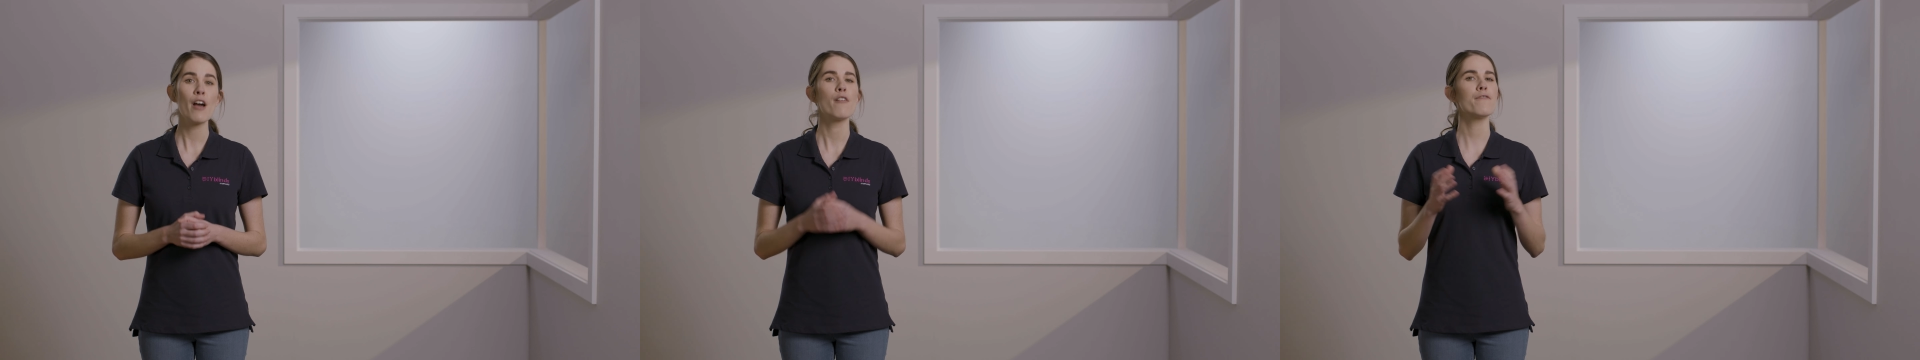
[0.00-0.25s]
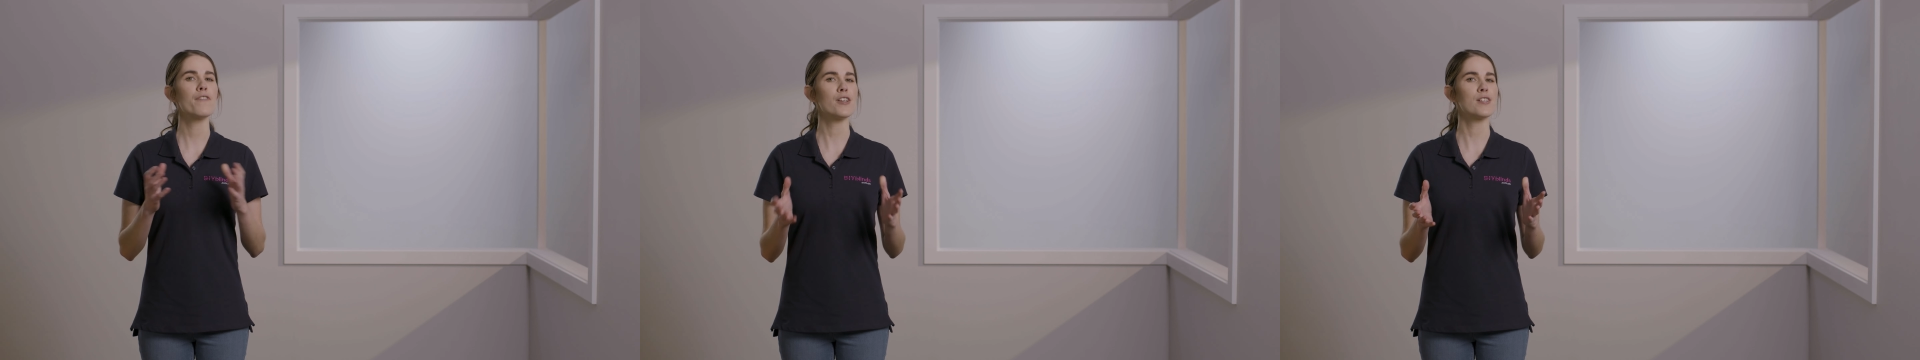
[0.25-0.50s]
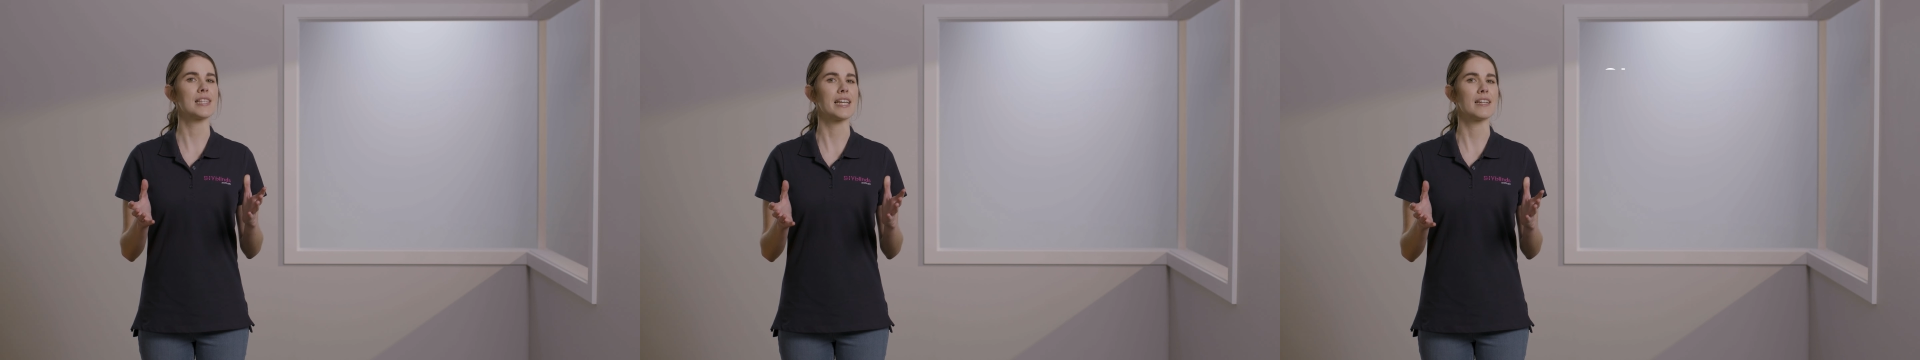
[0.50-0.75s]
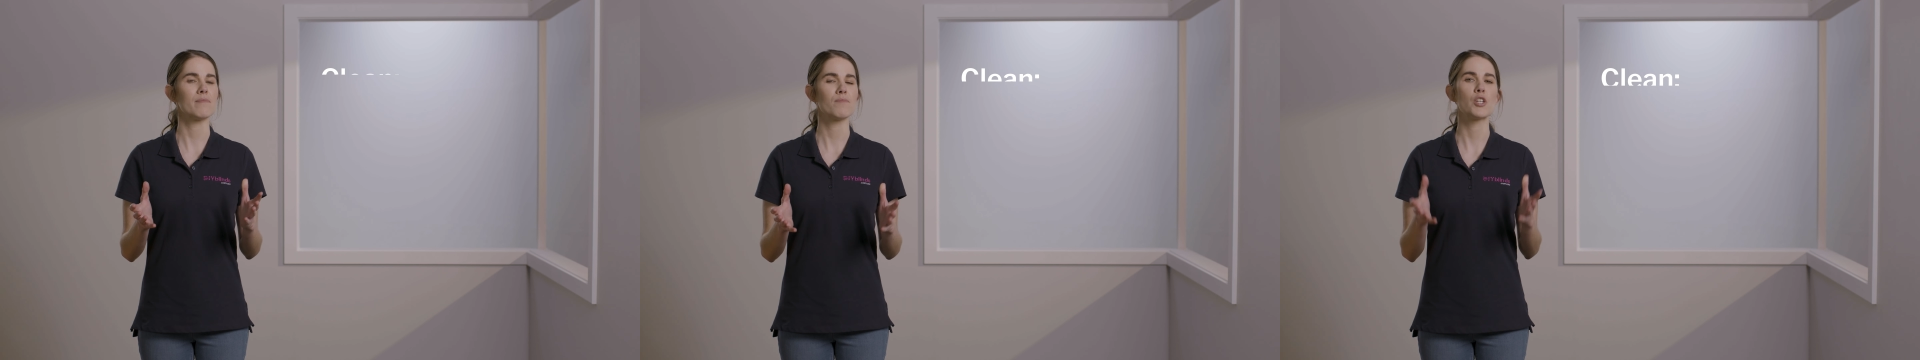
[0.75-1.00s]

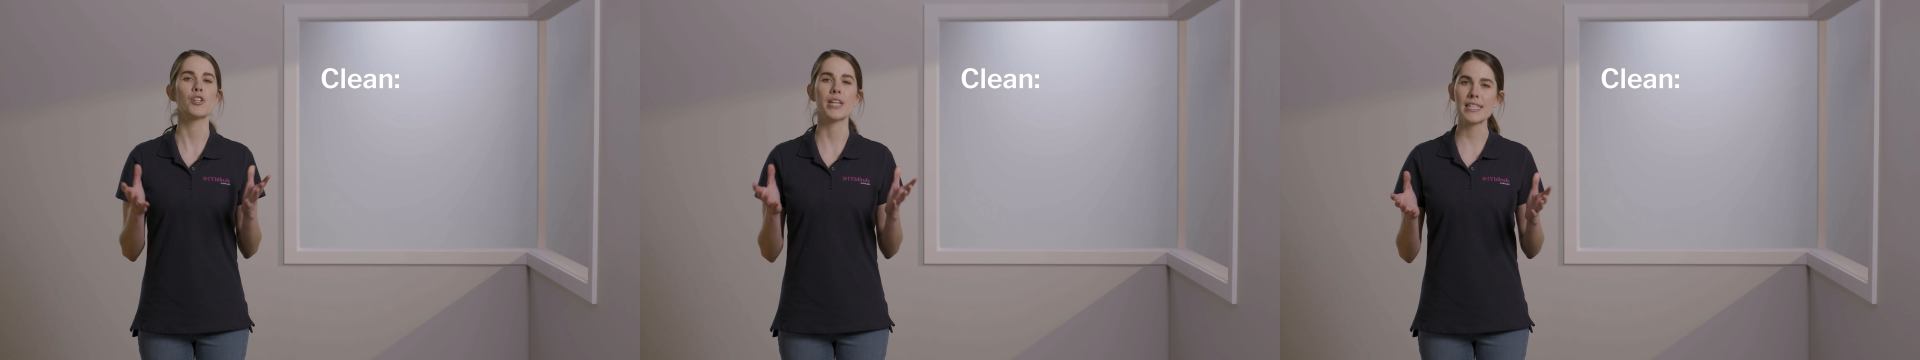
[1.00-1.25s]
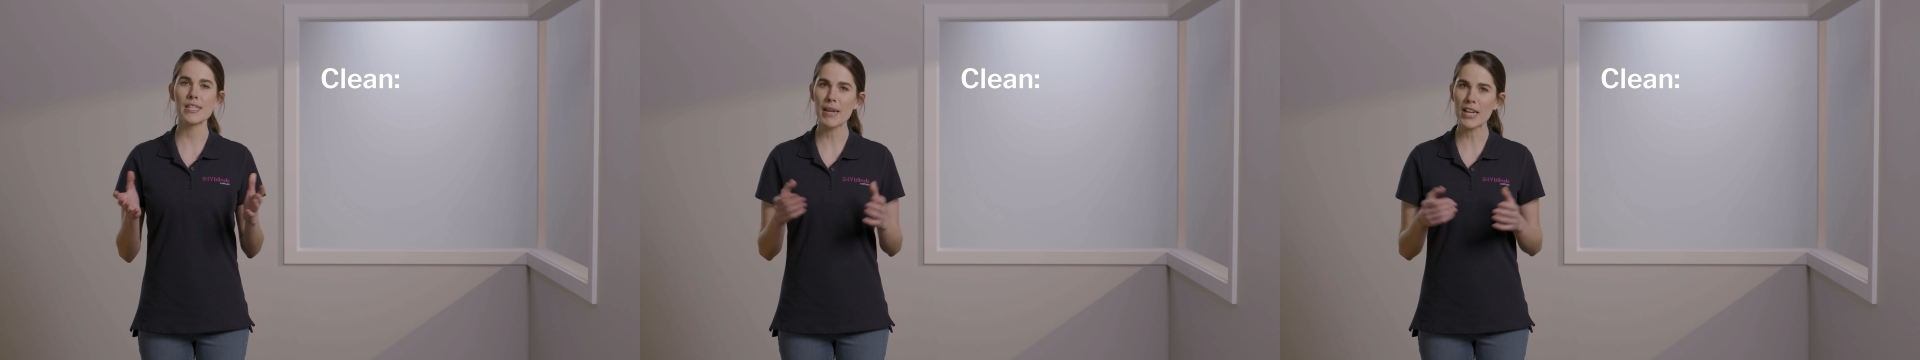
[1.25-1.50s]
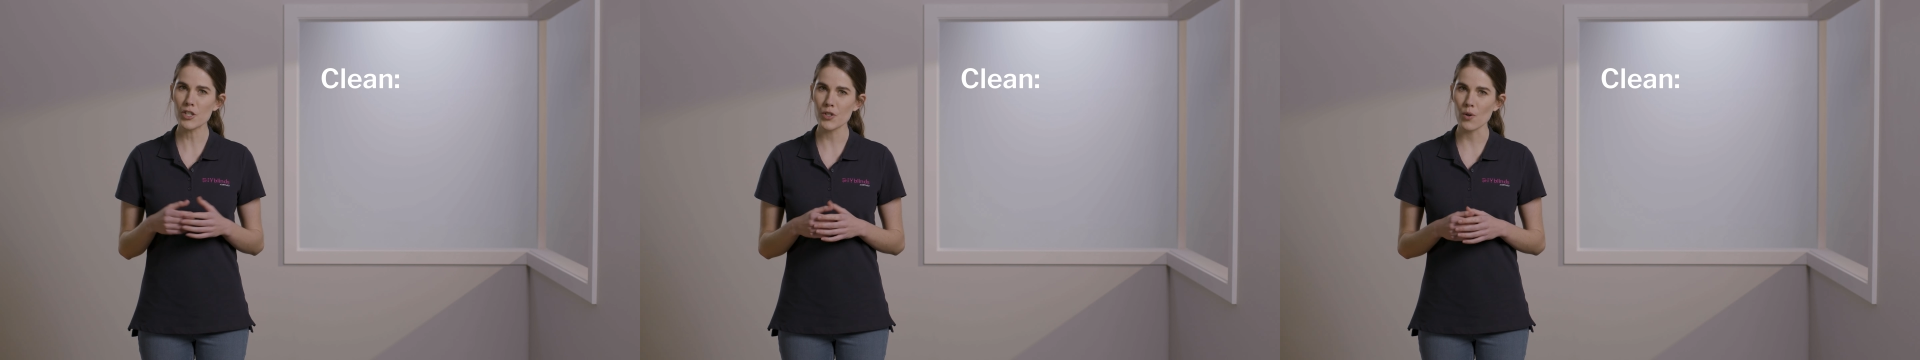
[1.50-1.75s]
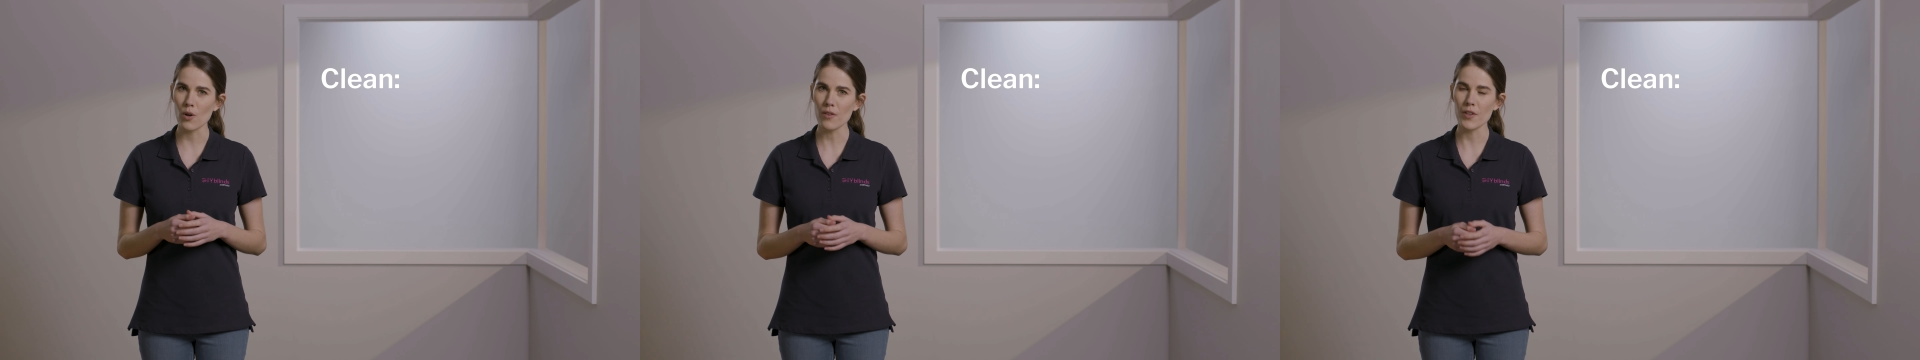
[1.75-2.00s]
Firstly, you need to make
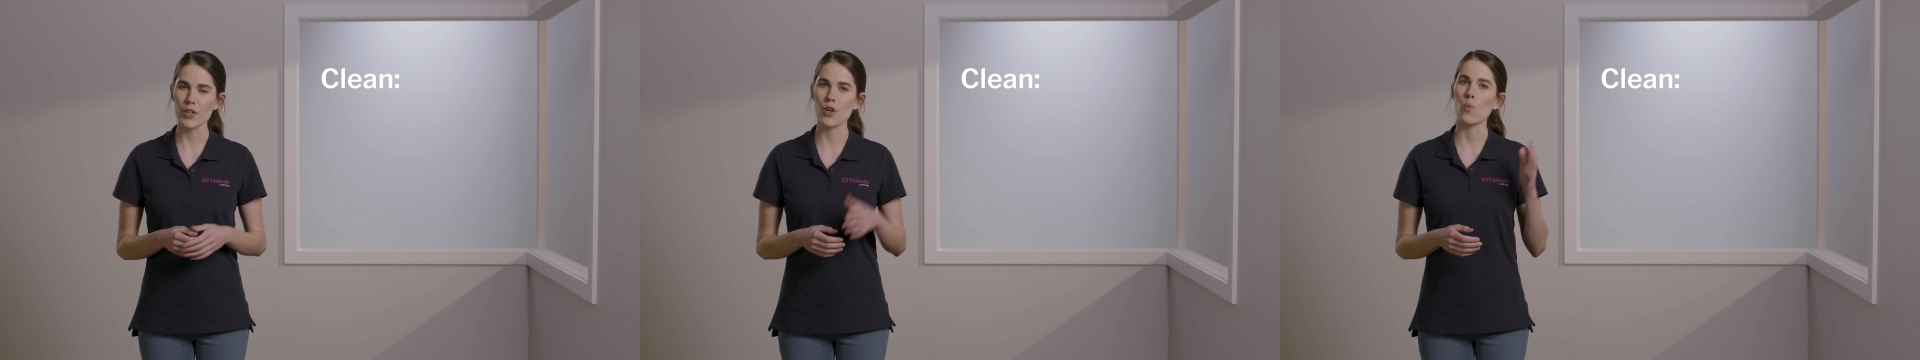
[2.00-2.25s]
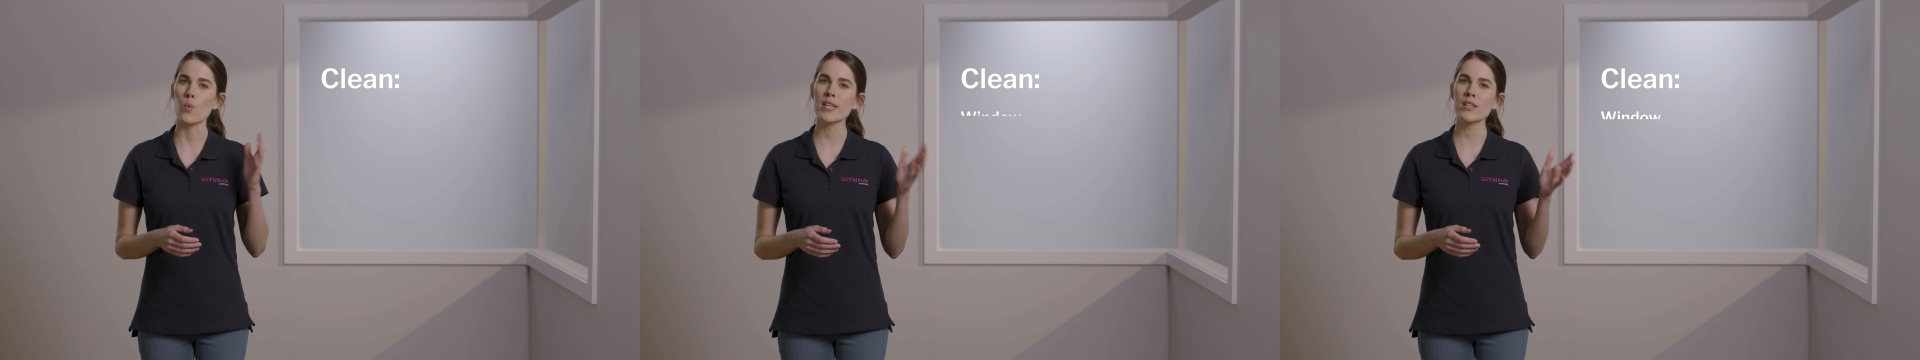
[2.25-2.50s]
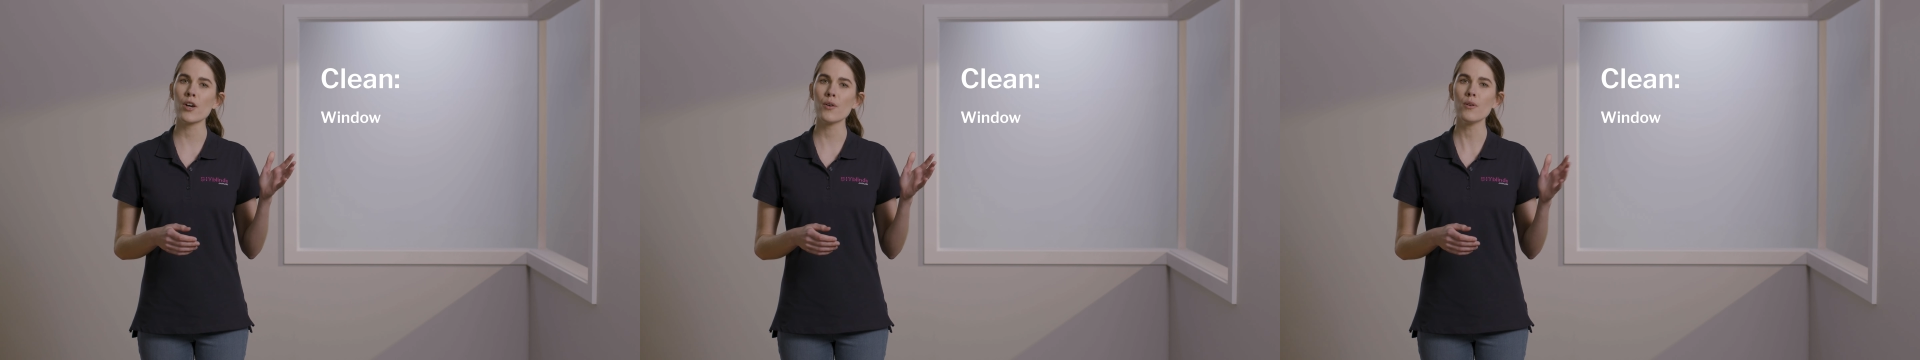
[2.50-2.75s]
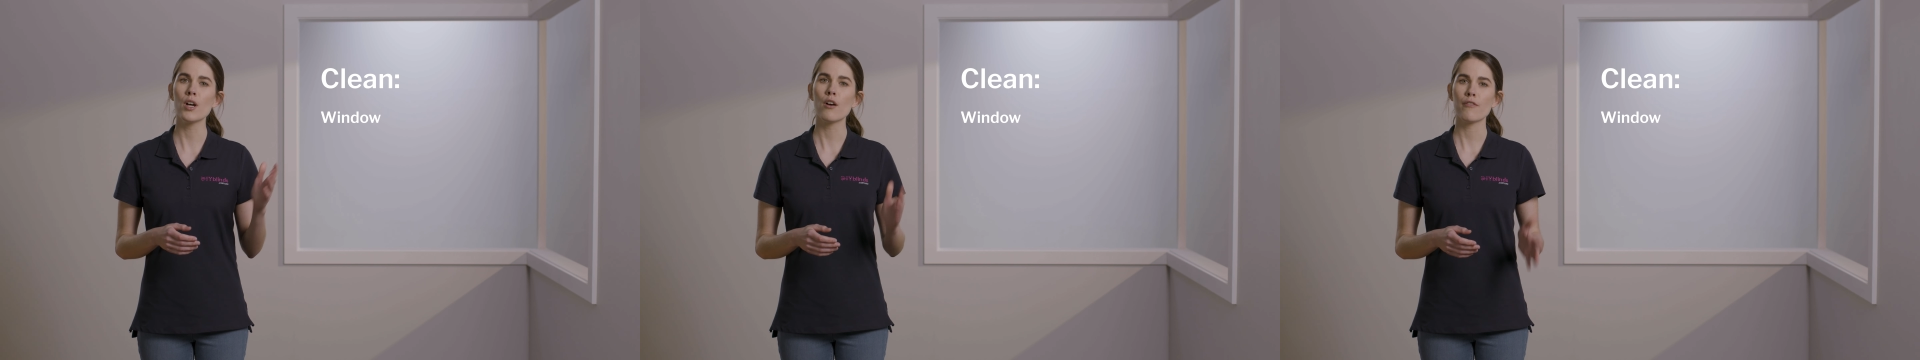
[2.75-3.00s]
sure that your window,